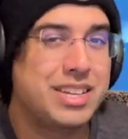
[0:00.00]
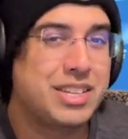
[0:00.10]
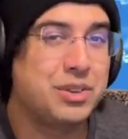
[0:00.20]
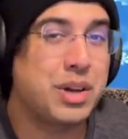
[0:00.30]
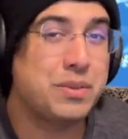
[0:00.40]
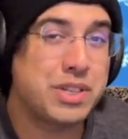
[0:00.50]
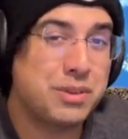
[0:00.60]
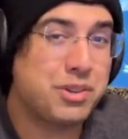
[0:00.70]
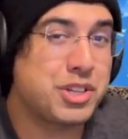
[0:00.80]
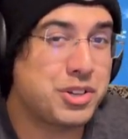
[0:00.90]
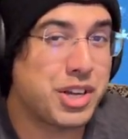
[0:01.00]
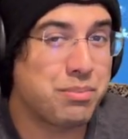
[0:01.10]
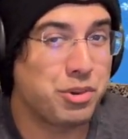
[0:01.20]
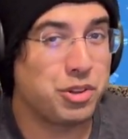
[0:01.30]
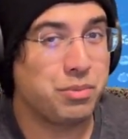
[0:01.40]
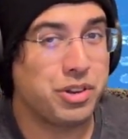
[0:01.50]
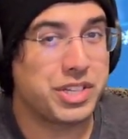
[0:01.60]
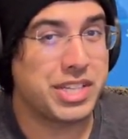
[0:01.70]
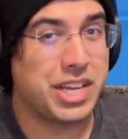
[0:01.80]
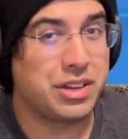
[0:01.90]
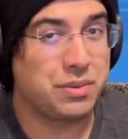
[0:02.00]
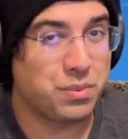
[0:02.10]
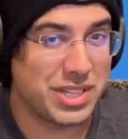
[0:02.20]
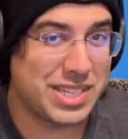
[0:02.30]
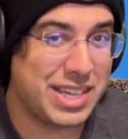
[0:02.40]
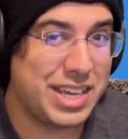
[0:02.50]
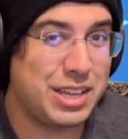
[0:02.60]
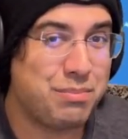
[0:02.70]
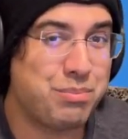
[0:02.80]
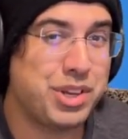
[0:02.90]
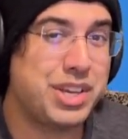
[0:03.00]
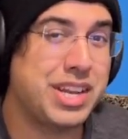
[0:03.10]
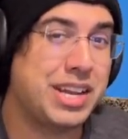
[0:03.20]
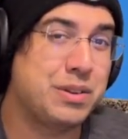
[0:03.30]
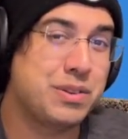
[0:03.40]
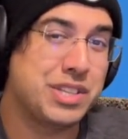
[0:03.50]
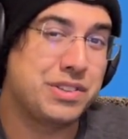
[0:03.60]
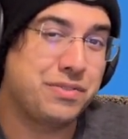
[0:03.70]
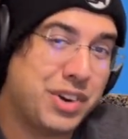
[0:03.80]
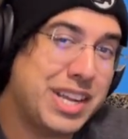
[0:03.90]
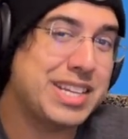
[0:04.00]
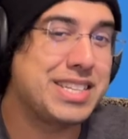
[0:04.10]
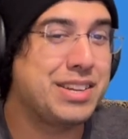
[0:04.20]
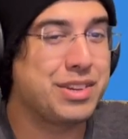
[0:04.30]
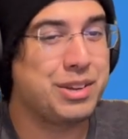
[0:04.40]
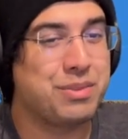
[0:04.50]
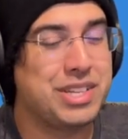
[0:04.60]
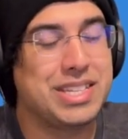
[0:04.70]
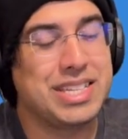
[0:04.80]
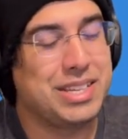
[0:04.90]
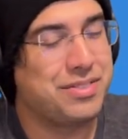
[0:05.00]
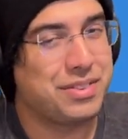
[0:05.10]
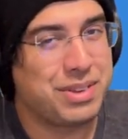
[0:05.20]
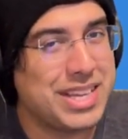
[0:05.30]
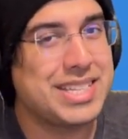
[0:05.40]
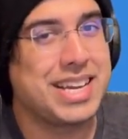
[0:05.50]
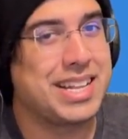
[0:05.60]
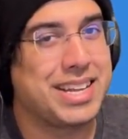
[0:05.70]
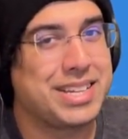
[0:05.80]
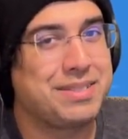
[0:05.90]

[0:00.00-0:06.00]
So I was able to strike both players down once again, but I noticed as Frank is now coming in to defib his ally.